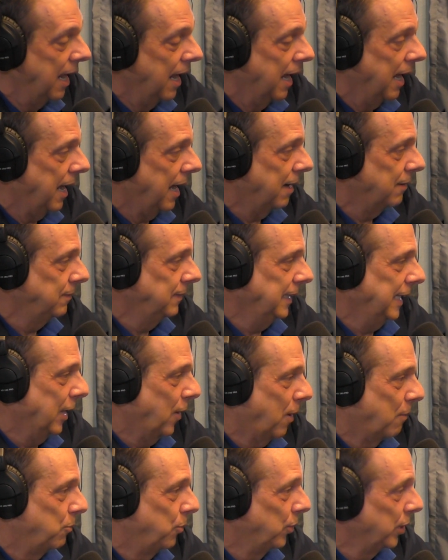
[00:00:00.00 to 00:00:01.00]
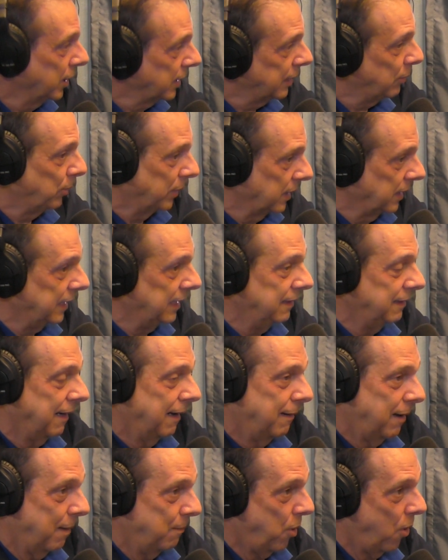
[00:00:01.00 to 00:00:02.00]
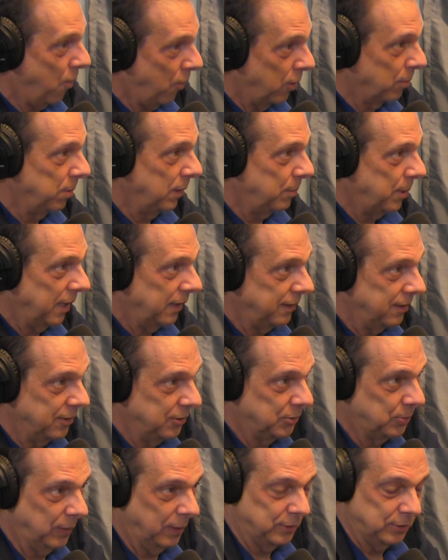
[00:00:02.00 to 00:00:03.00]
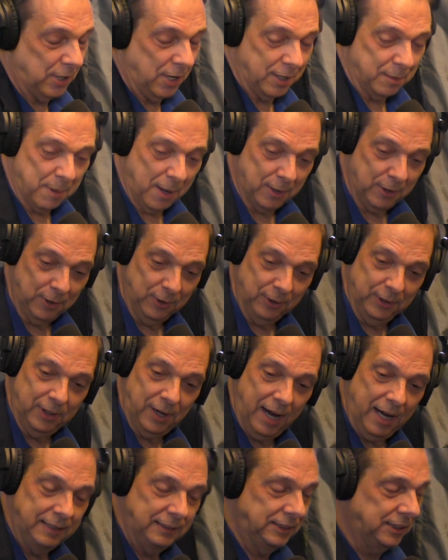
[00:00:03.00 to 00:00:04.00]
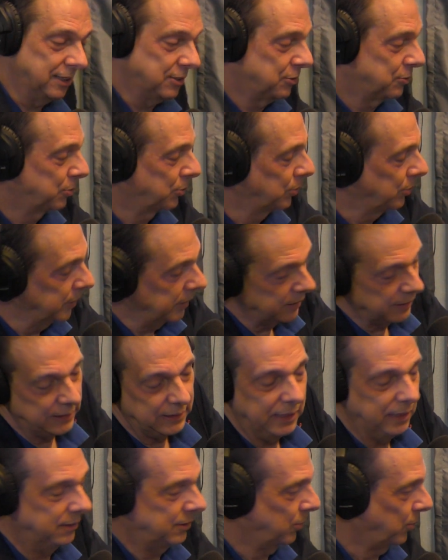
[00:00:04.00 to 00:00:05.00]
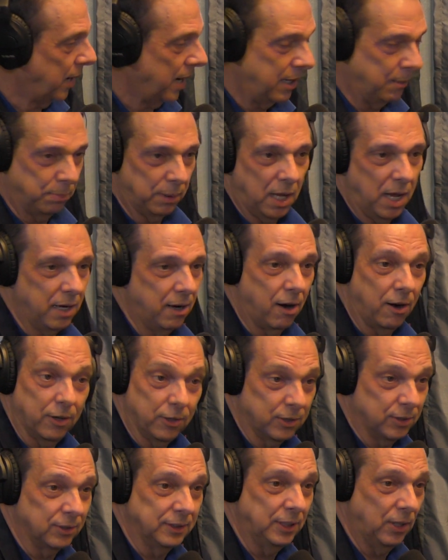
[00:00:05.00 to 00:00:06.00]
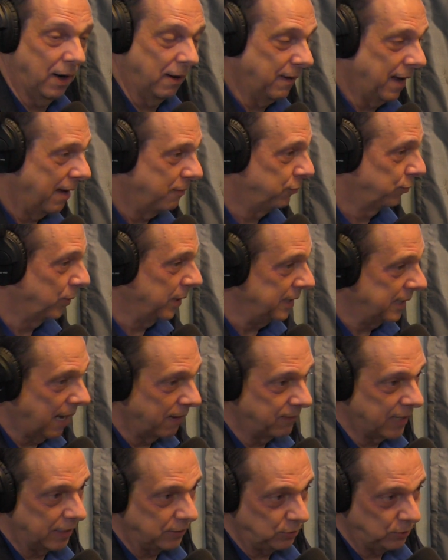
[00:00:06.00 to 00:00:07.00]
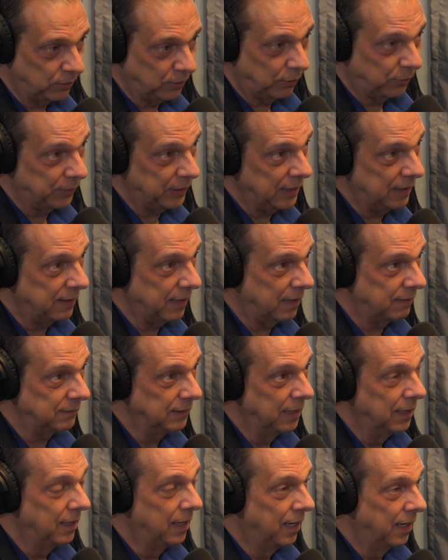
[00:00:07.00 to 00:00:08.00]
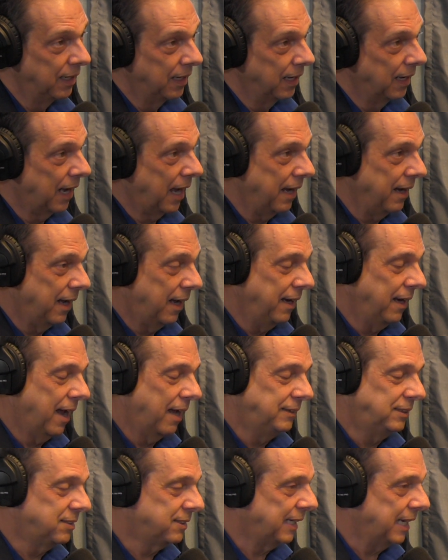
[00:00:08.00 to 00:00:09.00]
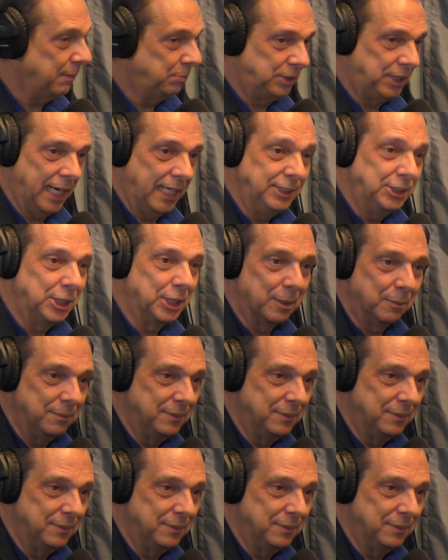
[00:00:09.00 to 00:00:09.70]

I'm really, really, I'm horrible about this. We were talking about it earlier. I just really need to write a blog article. I've got 2 or 3 that I just keep changing them.